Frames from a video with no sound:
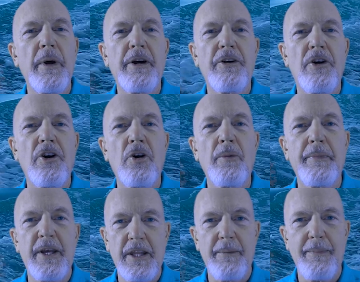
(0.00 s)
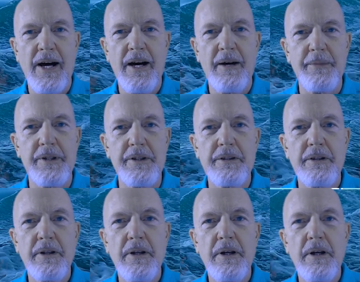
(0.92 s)
winter home in the Bahamas.
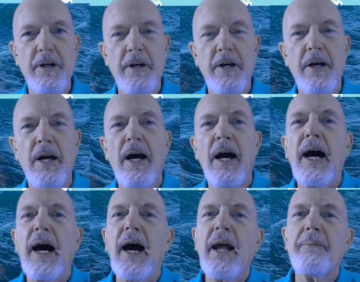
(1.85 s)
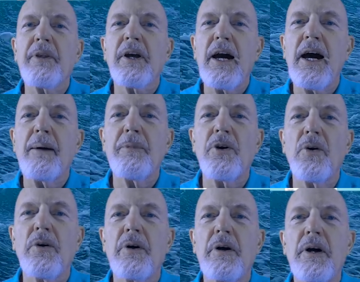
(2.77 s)
I am the
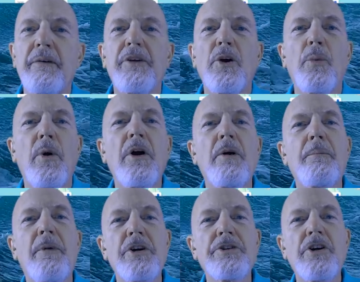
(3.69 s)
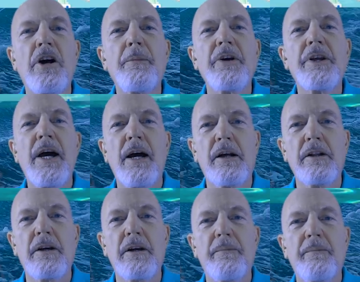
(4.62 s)
Commodore of the Royal Marsh Harbour Yacht
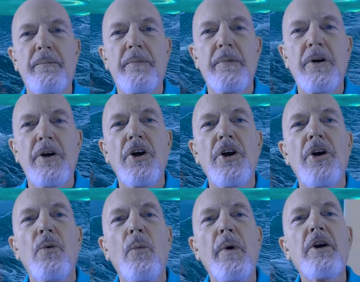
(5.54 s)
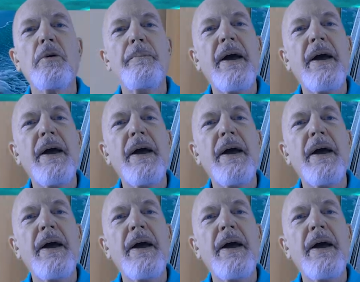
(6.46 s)
Club. We are